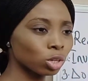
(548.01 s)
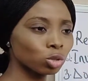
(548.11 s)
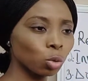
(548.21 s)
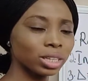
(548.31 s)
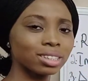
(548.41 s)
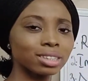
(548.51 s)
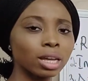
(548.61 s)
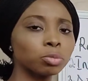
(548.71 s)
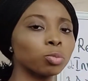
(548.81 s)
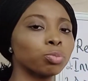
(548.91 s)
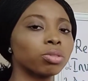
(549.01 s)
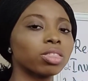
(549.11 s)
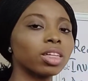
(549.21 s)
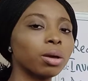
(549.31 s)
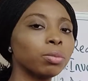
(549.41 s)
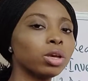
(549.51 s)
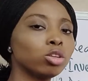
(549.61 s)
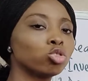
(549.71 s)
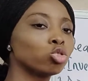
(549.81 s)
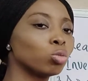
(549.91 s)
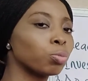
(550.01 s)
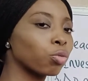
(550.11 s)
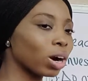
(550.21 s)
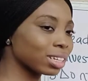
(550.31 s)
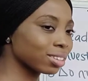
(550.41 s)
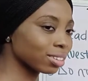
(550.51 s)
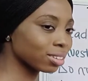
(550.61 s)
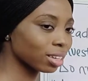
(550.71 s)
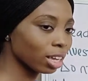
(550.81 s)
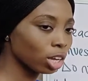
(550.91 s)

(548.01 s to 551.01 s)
So it is time to put them into practice.